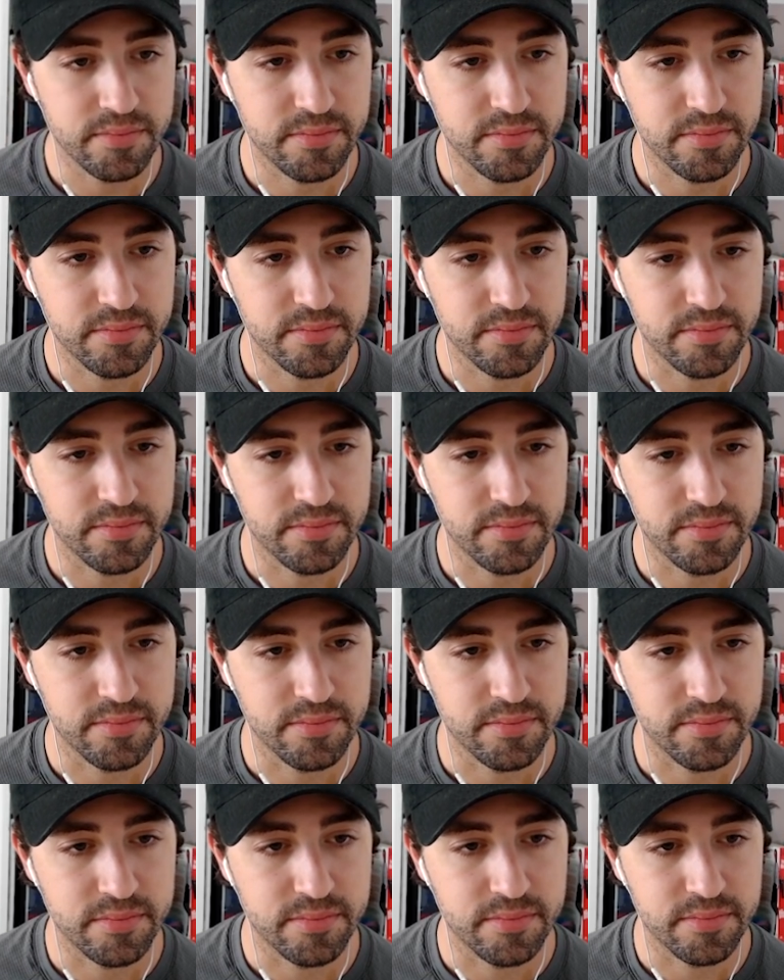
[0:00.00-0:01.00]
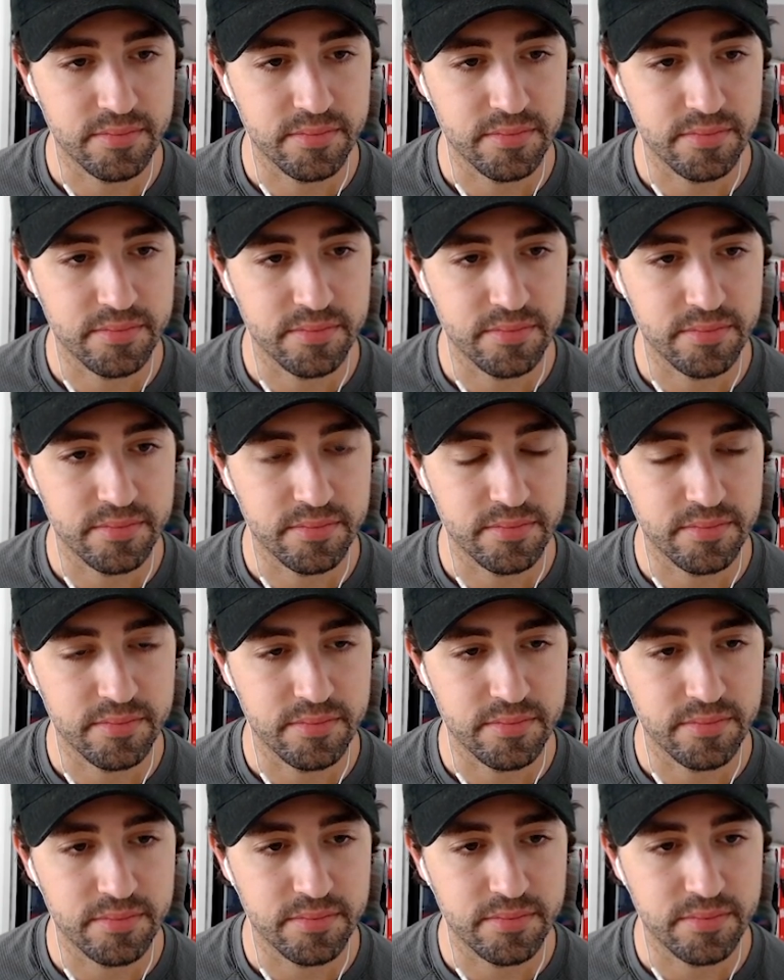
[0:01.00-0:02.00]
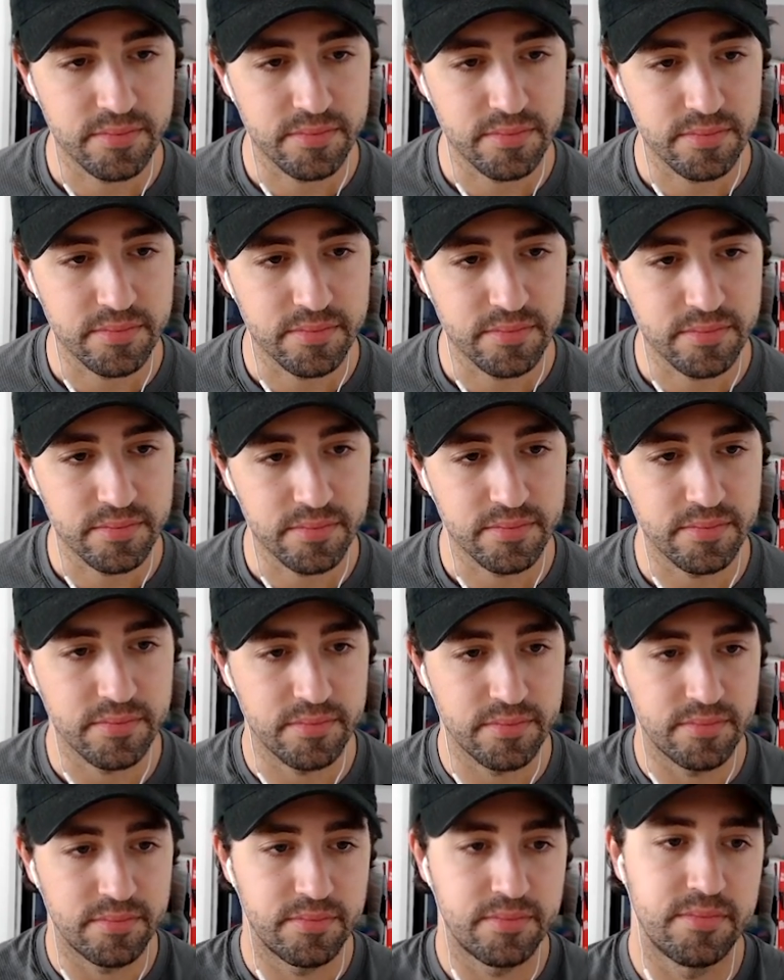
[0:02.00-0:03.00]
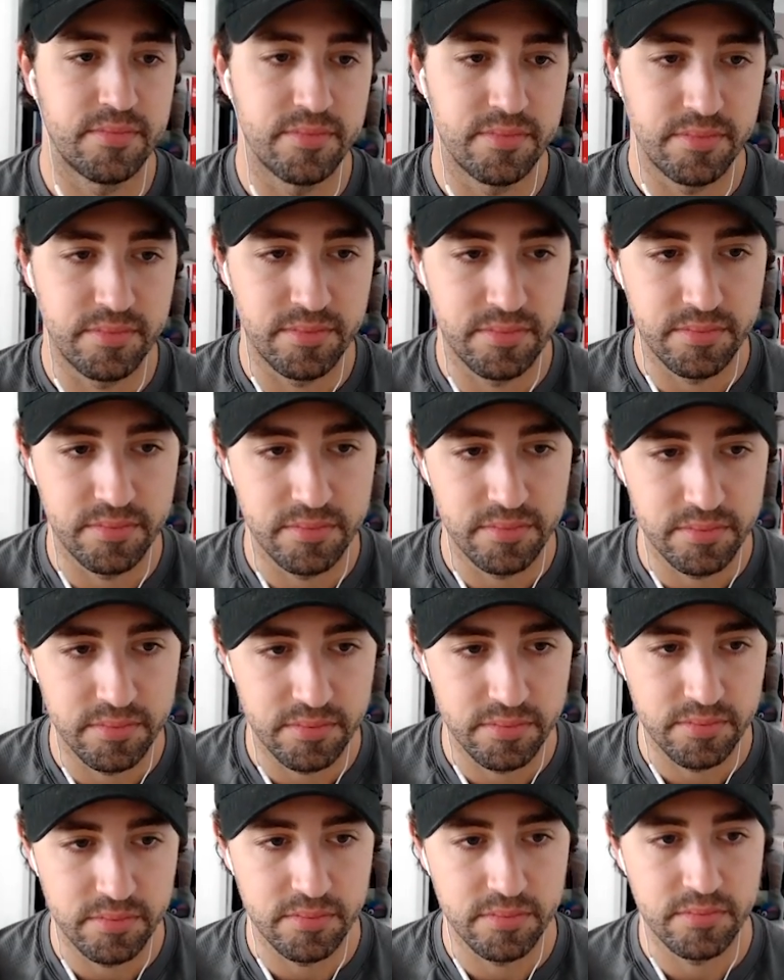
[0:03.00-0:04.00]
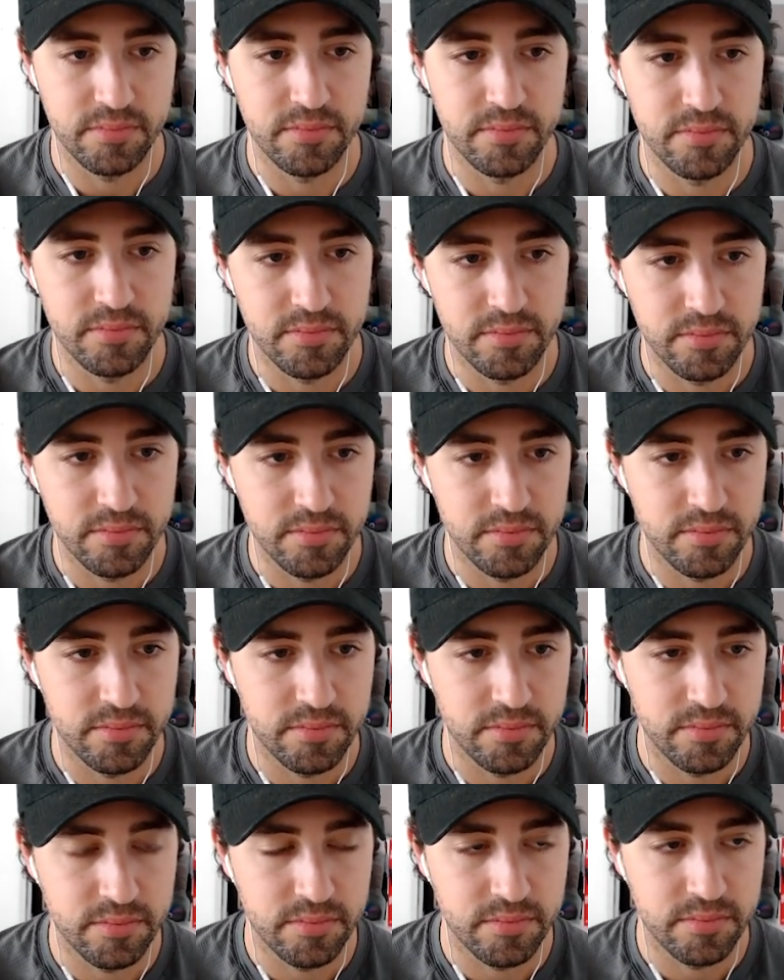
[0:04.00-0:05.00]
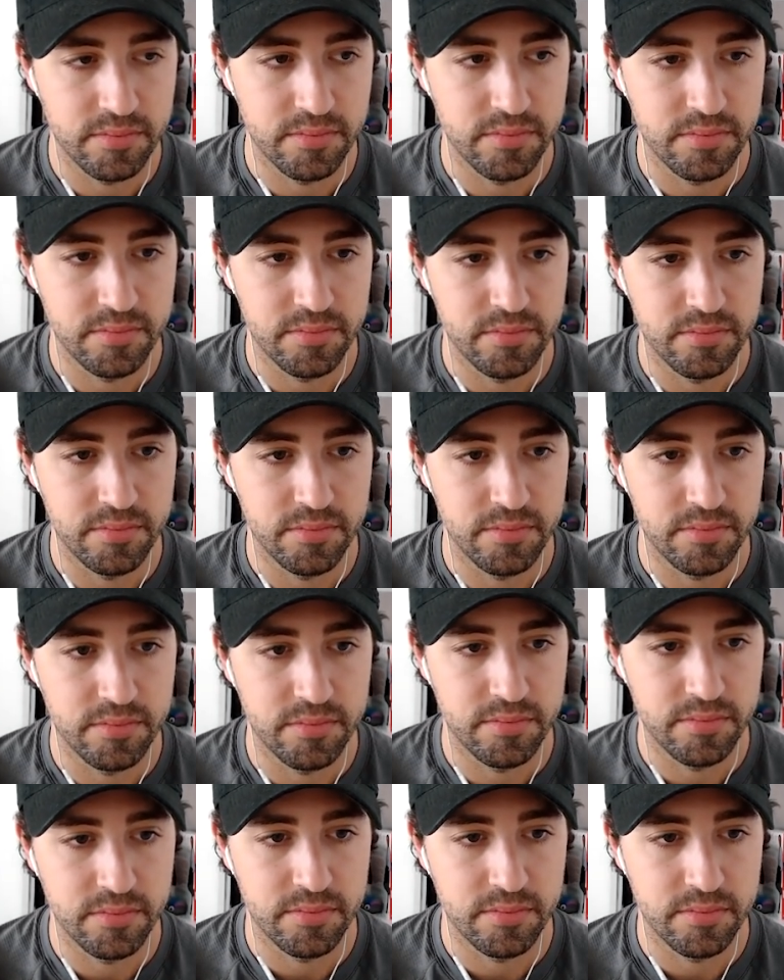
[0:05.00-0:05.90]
The person shown says nothing.